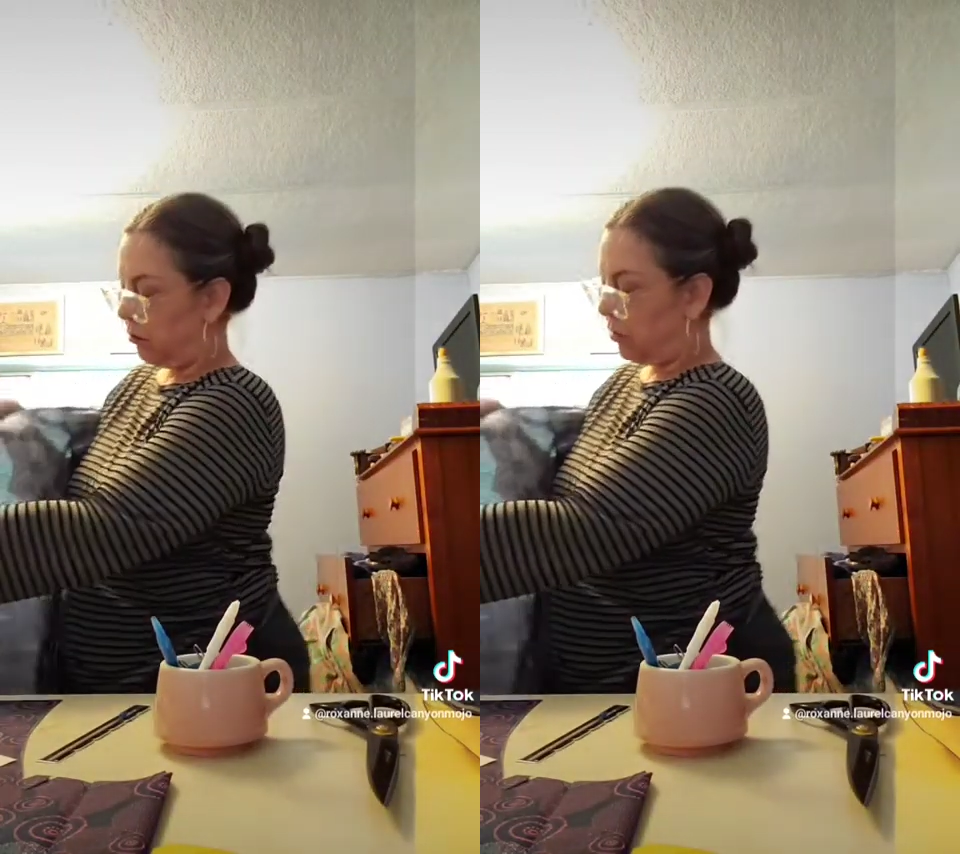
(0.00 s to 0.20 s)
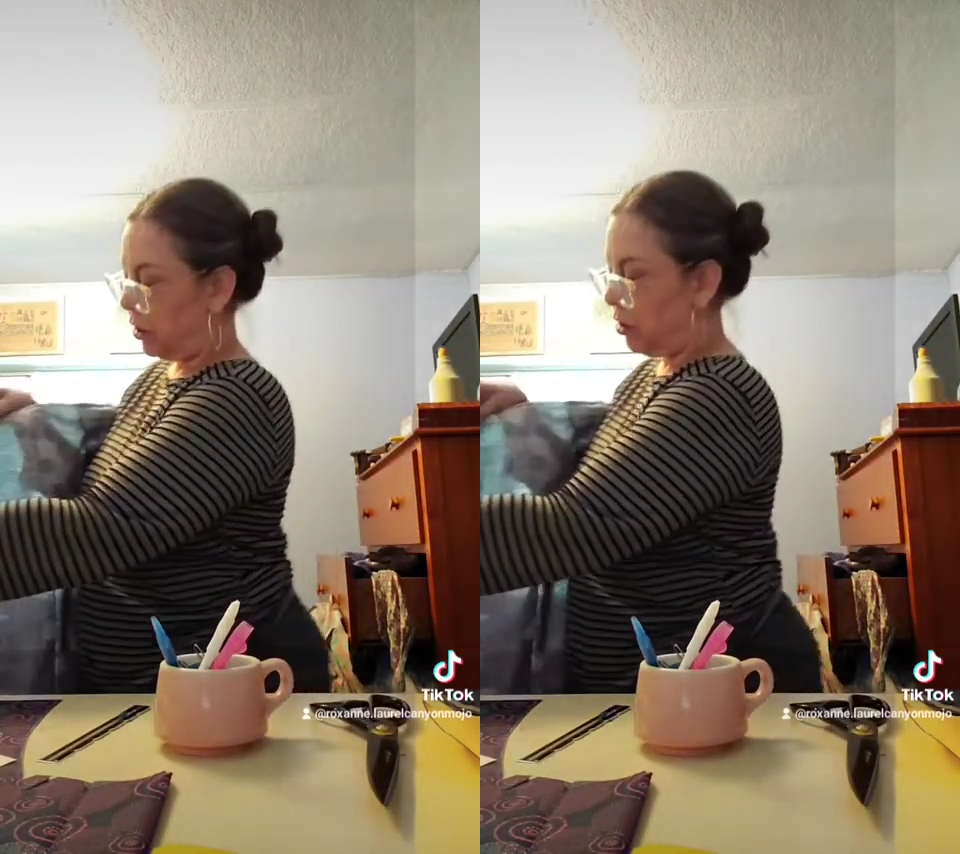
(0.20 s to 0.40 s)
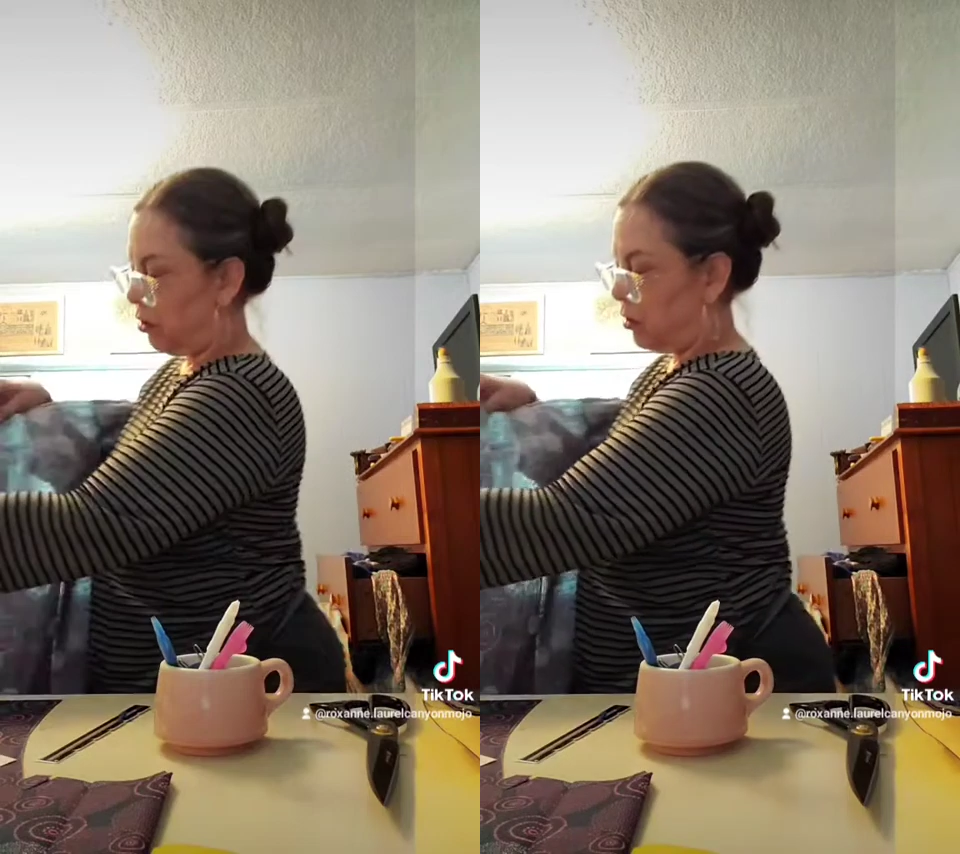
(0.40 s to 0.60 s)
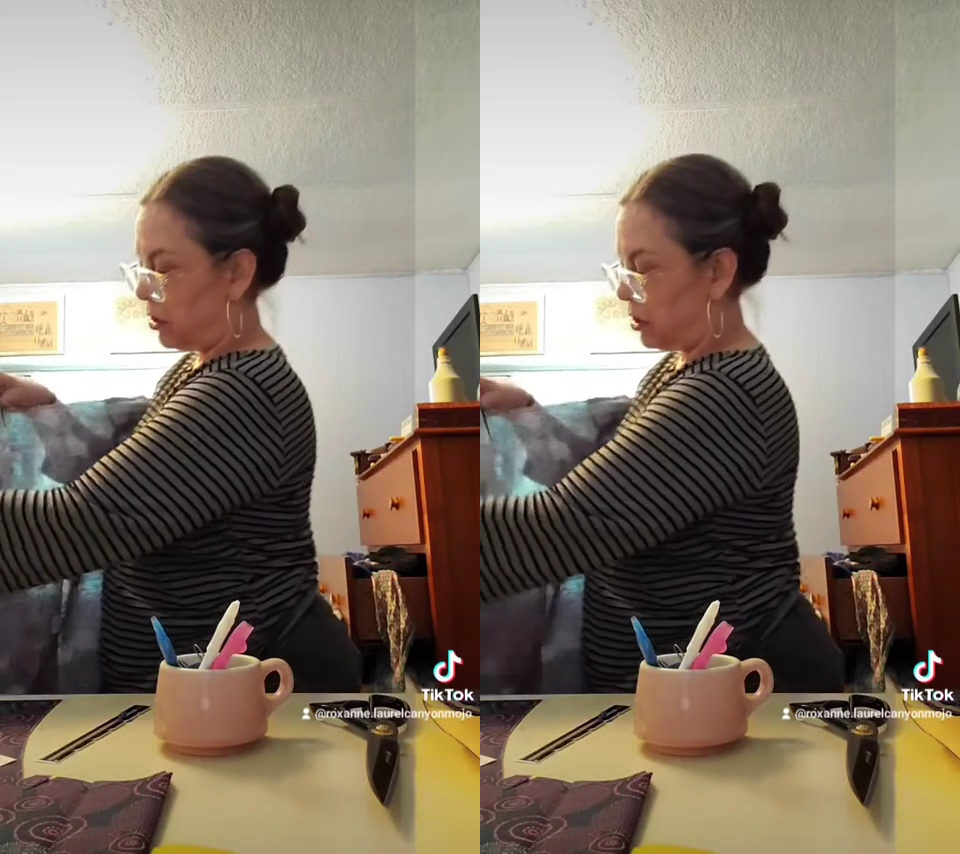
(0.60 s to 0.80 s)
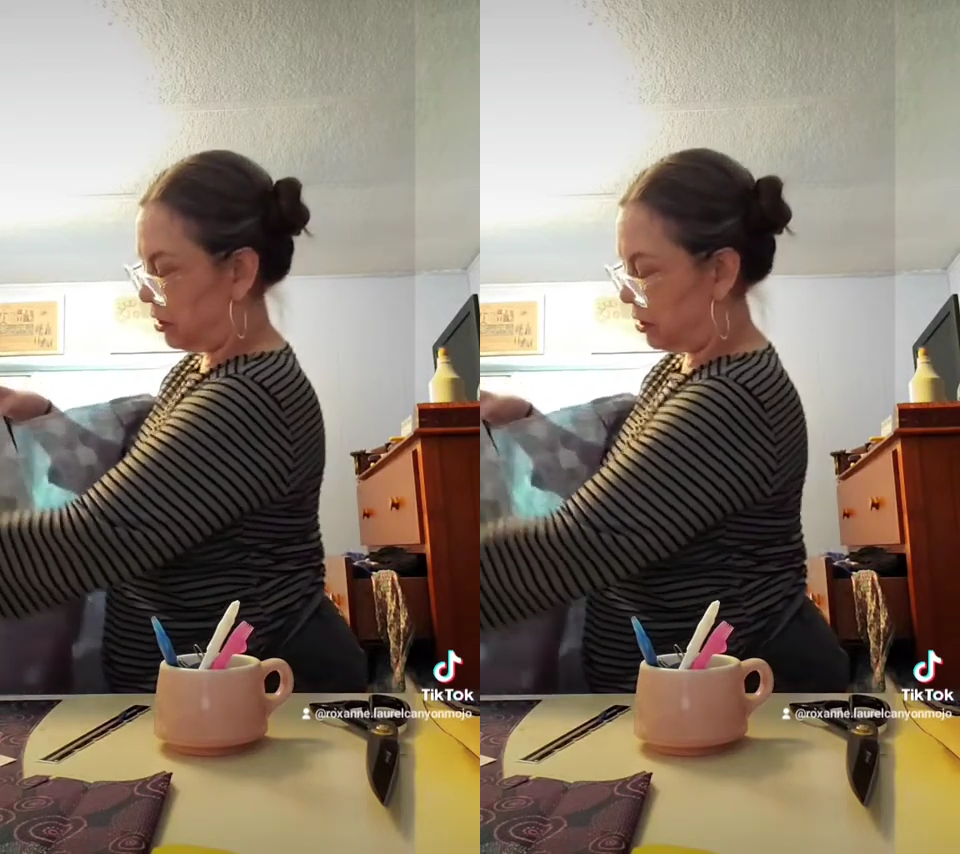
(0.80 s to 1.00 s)
the yoke
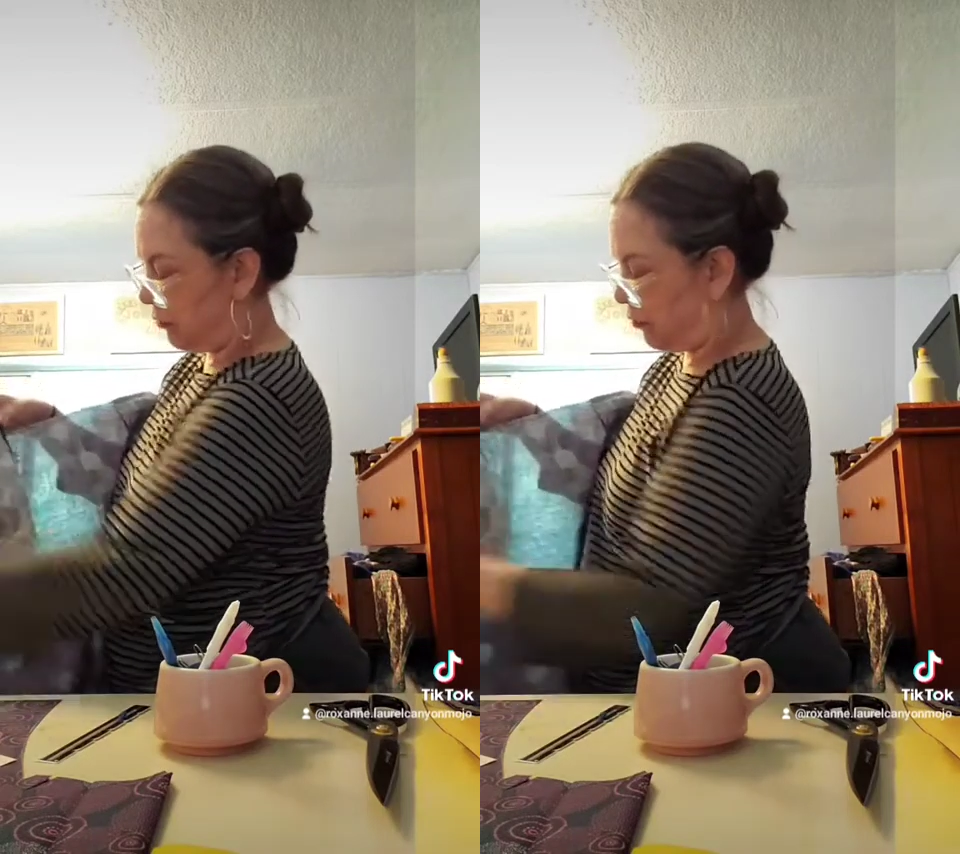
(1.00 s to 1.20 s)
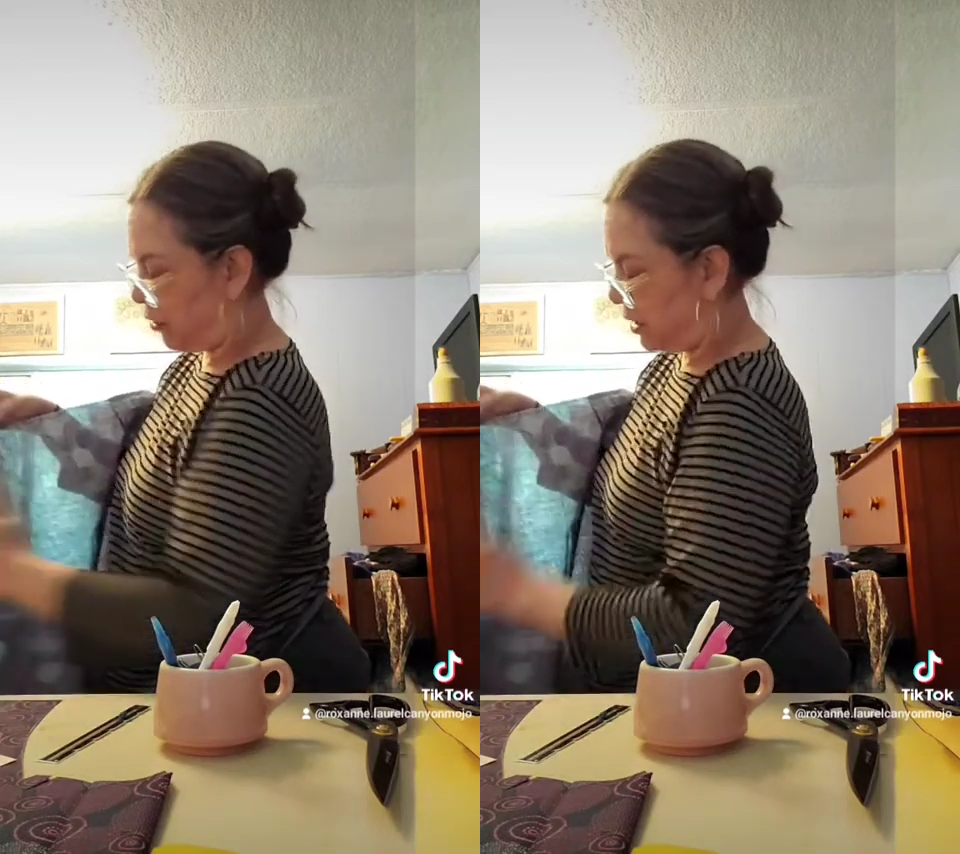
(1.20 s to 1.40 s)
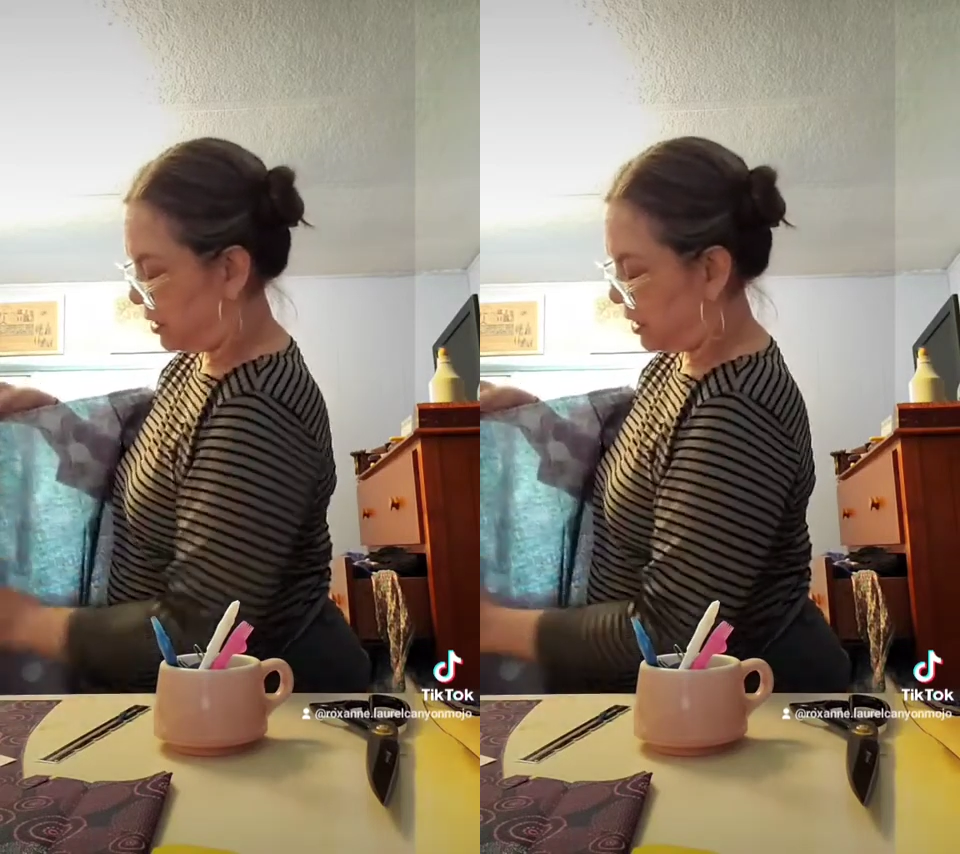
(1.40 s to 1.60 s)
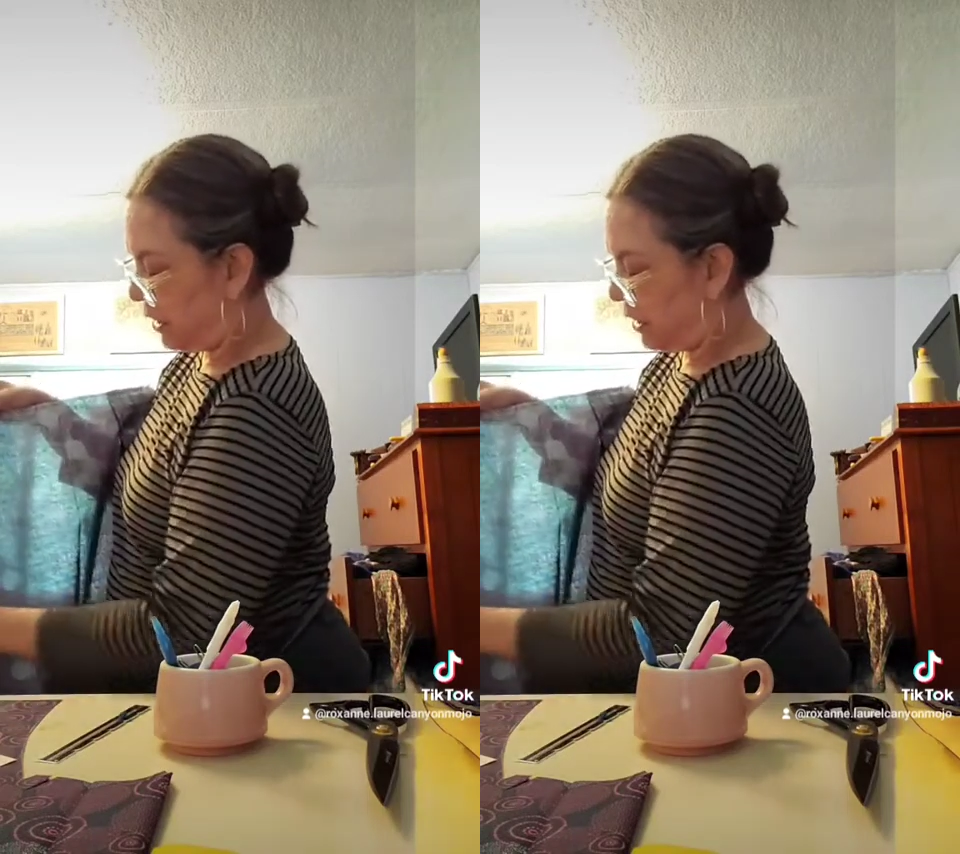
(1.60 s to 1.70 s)
to the front,